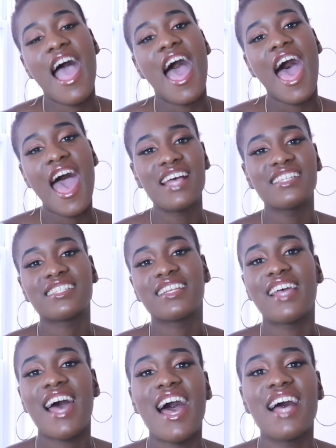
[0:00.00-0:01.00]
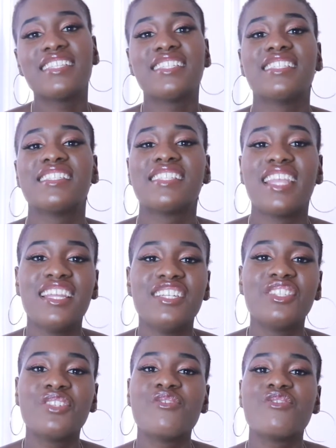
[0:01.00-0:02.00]
Ask God to send
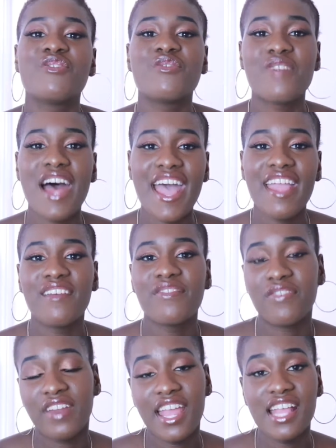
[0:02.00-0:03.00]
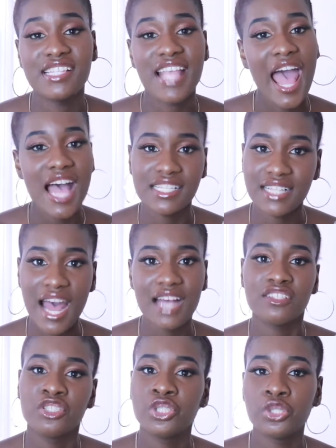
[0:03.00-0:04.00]
you the right friends. Ask God
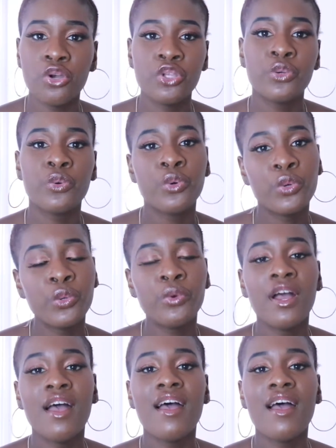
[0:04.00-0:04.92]
to show you who